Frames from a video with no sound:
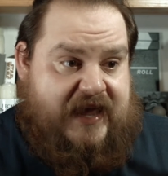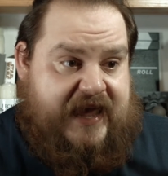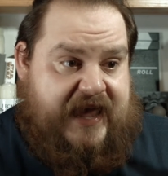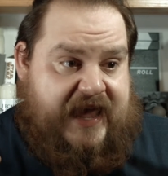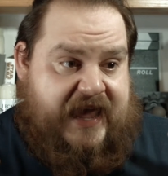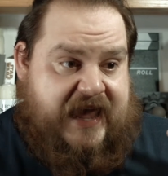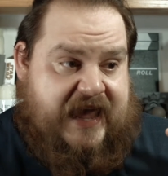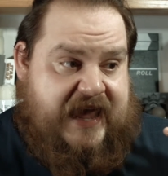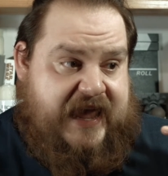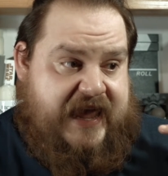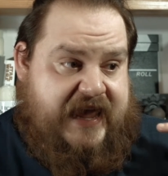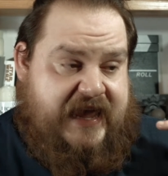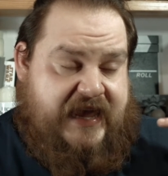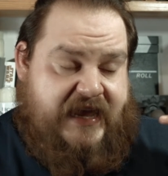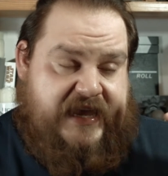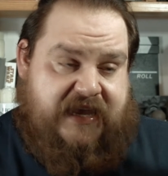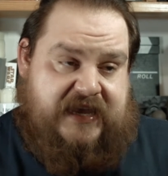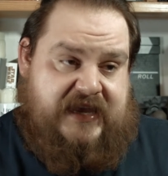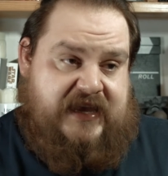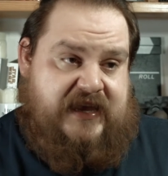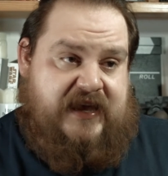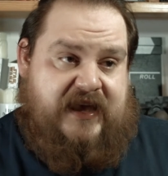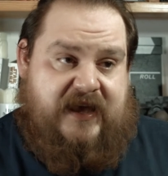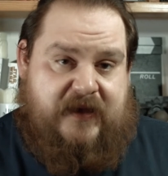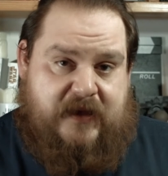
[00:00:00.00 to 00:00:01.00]

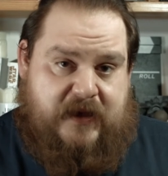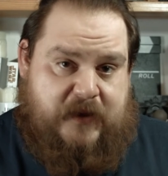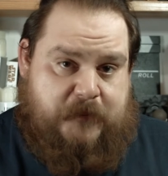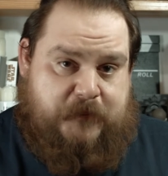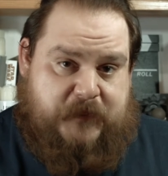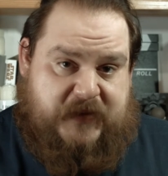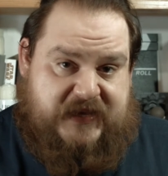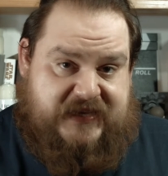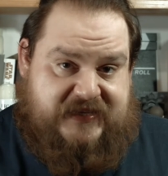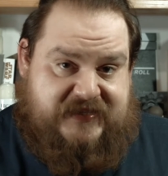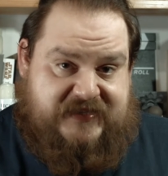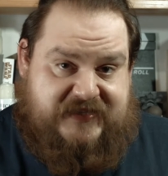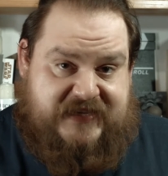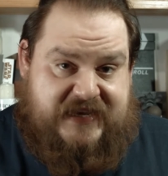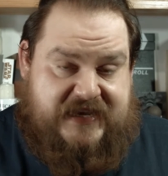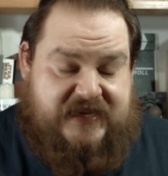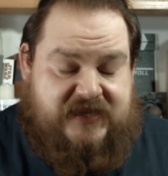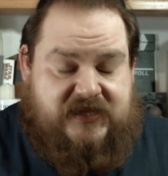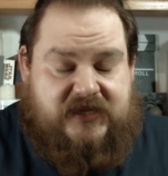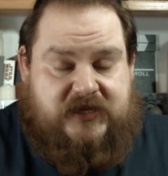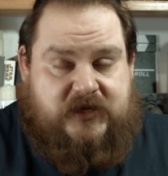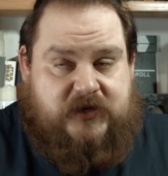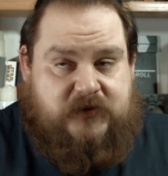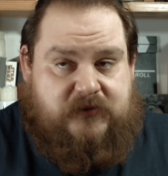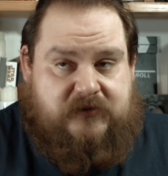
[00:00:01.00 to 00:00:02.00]
a PC
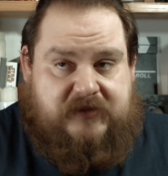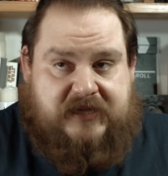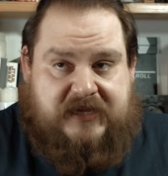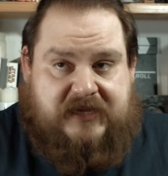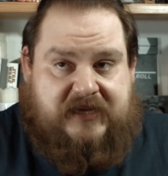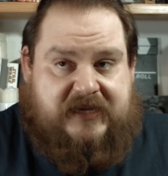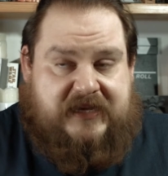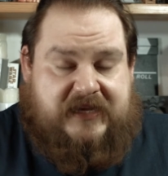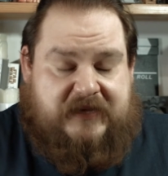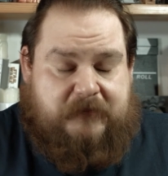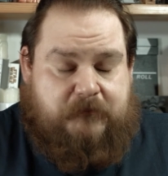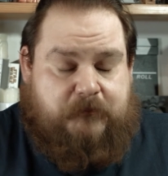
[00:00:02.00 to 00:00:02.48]
that you think